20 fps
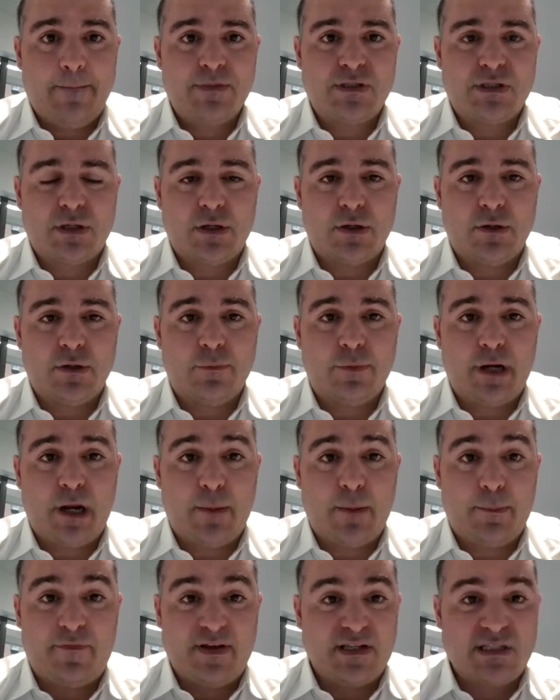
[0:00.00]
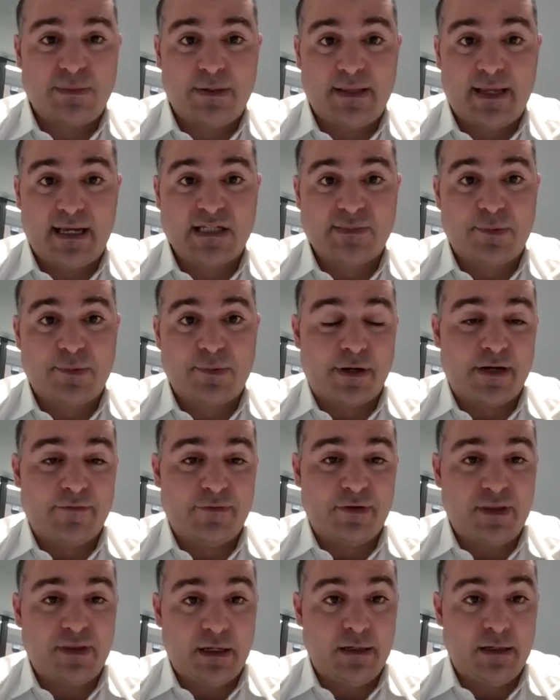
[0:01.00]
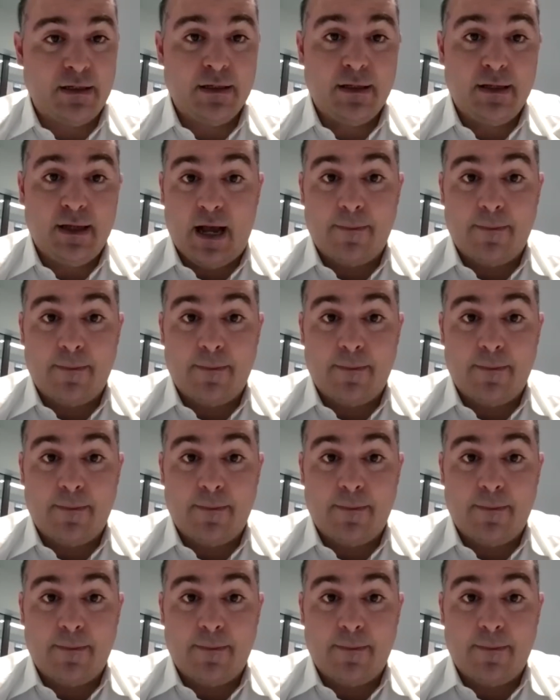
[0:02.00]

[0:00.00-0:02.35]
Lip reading: So we don't profess to be the expert in everything.